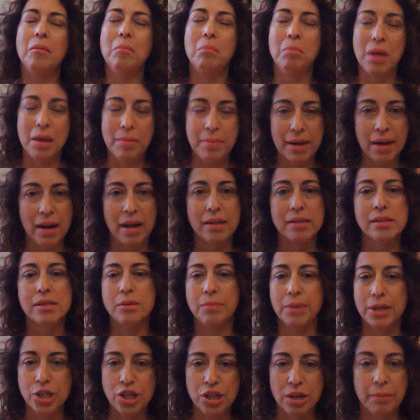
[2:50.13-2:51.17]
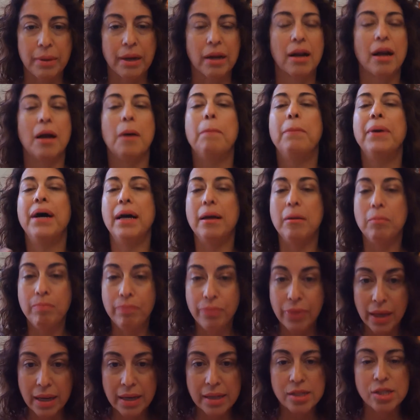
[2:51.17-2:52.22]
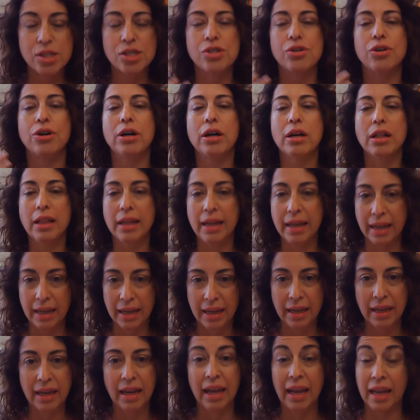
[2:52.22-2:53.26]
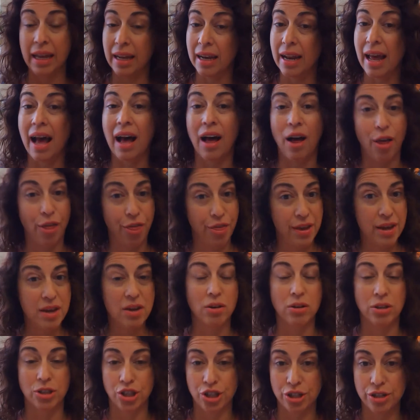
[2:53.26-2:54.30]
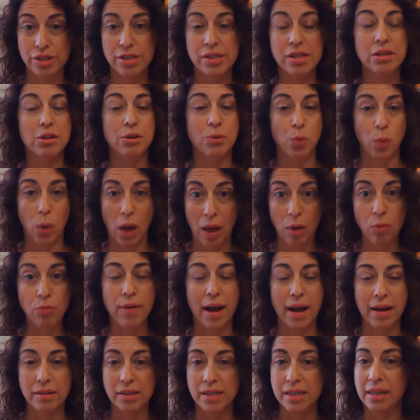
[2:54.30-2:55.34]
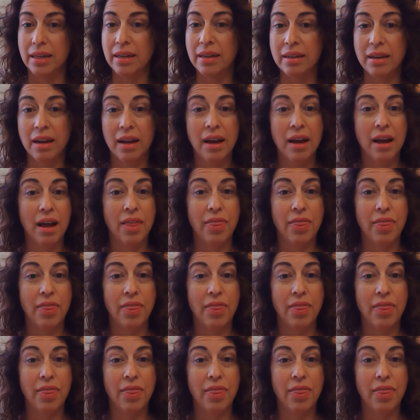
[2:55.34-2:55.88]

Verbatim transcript: maybe not so much in America, but historically in, in healthy cultures that are well-rounded,